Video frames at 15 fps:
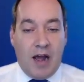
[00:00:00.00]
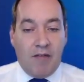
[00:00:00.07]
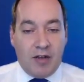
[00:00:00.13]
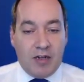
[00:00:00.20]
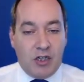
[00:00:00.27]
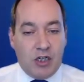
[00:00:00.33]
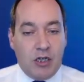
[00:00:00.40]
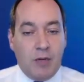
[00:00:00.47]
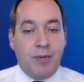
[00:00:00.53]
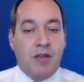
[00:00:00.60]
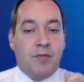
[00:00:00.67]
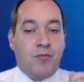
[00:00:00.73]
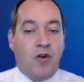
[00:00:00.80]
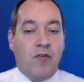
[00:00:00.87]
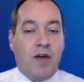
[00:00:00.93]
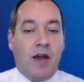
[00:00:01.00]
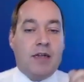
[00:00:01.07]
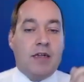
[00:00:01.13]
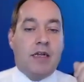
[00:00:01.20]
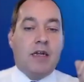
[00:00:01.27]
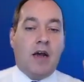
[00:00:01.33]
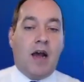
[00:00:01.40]
having
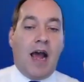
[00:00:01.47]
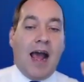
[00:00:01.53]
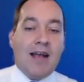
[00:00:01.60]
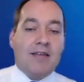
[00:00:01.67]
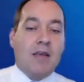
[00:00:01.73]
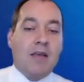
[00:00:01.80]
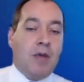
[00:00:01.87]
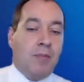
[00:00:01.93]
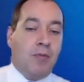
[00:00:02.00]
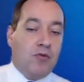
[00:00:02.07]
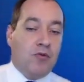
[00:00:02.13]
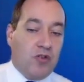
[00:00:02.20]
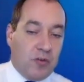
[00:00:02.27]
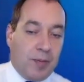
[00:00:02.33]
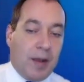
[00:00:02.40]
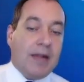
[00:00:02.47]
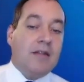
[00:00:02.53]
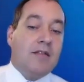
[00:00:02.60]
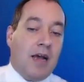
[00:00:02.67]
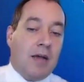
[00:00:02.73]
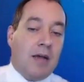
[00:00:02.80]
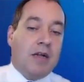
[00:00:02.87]
GPs asking people to
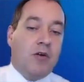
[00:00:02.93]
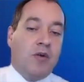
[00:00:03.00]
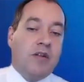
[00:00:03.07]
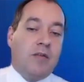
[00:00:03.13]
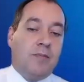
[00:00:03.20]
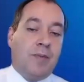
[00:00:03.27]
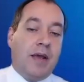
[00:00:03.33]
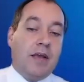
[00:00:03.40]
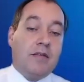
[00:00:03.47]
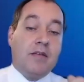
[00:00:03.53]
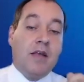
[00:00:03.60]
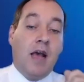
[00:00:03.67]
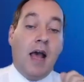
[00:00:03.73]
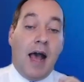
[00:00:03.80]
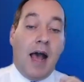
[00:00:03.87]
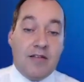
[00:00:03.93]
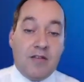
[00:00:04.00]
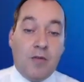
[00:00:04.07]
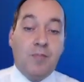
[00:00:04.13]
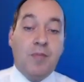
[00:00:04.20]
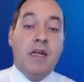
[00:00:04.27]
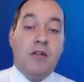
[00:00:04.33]
spend time in green space
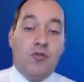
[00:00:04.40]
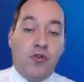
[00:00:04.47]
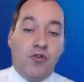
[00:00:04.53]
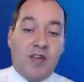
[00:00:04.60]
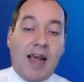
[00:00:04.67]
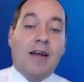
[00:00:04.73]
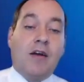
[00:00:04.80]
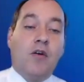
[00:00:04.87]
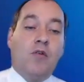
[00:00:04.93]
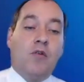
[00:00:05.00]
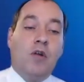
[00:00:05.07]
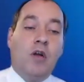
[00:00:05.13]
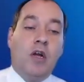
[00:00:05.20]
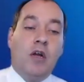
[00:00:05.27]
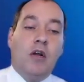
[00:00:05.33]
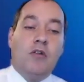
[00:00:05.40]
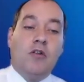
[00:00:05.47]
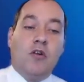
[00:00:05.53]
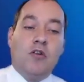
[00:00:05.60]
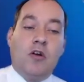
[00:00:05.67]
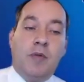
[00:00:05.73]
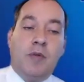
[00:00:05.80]
as a means to tackle
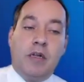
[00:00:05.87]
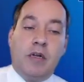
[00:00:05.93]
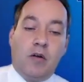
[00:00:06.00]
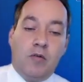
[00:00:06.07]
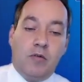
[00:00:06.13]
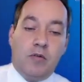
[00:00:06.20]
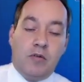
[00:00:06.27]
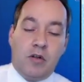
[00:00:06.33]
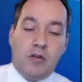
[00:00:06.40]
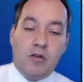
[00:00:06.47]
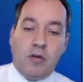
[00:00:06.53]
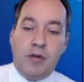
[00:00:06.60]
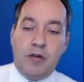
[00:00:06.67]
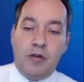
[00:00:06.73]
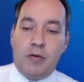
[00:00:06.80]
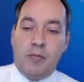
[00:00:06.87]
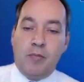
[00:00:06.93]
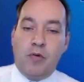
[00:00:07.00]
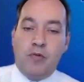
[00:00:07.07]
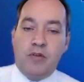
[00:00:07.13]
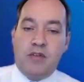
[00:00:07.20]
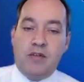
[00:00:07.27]

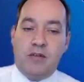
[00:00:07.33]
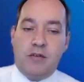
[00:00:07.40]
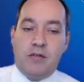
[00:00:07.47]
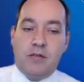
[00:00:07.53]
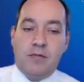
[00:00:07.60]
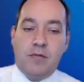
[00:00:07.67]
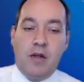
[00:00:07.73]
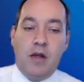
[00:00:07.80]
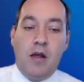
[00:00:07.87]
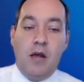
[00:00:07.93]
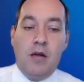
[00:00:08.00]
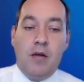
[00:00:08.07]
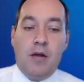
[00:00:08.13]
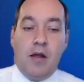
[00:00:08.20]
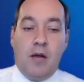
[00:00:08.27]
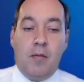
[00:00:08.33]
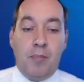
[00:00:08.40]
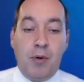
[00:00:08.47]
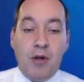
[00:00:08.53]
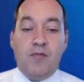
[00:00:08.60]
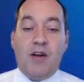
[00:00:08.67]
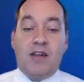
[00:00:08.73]
non-communicable disease.
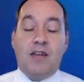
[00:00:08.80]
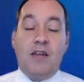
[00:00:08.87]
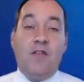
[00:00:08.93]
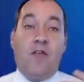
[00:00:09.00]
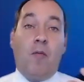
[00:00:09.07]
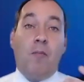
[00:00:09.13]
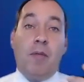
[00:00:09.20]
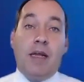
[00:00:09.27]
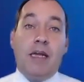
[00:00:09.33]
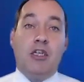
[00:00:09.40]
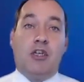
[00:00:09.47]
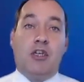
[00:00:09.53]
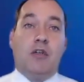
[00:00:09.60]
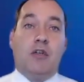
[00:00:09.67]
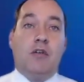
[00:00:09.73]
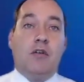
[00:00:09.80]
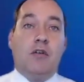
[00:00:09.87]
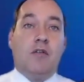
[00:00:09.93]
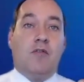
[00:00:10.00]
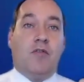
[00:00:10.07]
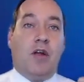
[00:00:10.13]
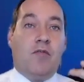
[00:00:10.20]
But that information,
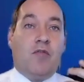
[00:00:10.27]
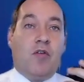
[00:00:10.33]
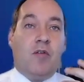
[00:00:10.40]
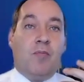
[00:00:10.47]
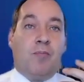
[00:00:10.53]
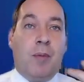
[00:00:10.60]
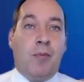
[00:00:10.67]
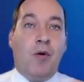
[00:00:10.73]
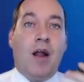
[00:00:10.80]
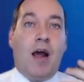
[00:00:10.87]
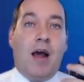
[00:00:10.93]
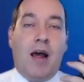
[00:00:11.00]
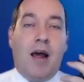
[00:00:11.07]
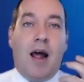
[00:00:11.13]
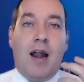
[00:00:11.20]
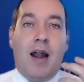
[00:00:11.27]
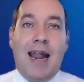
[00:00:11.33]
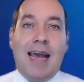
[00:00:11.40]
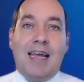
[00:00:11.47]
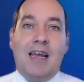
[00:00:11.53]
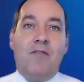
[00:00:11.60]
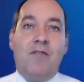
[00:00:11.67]
the people are
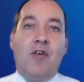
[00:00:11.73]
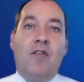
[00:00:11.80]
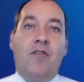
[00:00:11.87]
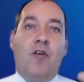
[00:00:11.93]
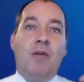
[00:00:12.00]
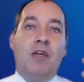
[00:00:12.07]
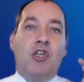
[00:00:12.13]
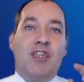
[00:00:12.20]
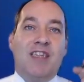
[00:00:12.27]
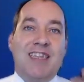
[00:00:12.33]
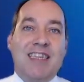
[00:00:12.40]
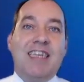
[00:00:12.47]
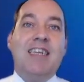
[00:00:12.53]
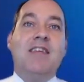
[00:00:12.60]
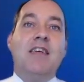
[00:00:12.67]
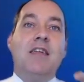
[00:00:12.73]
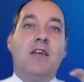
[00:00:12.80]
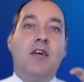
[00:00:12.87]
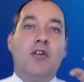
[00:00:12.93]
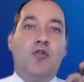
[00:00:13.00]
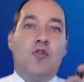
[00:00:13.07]
lacking the information needed